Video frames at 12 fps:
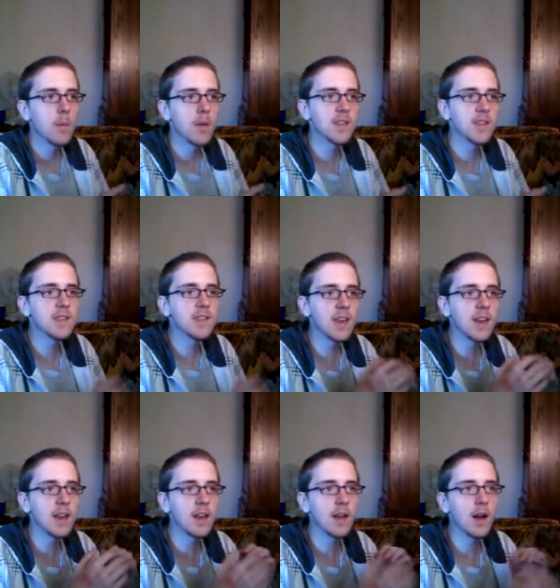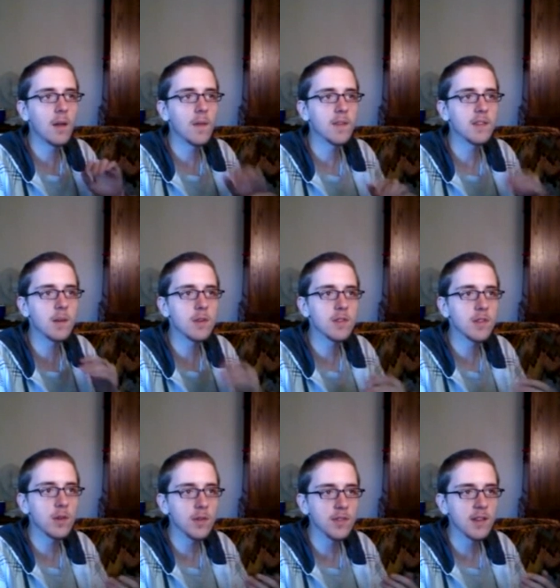But it says that they, on the summer
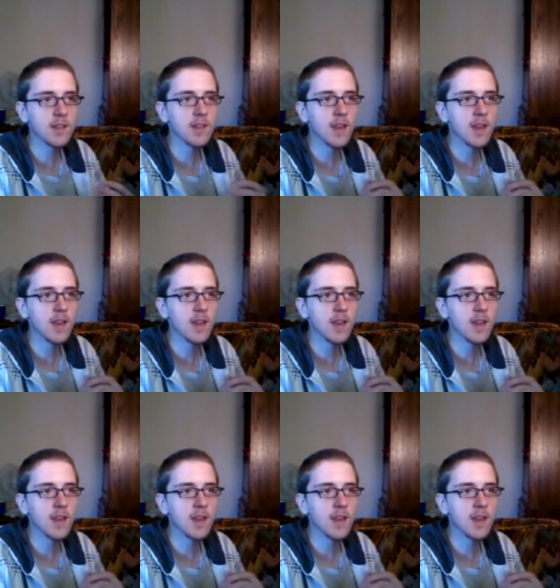solstice,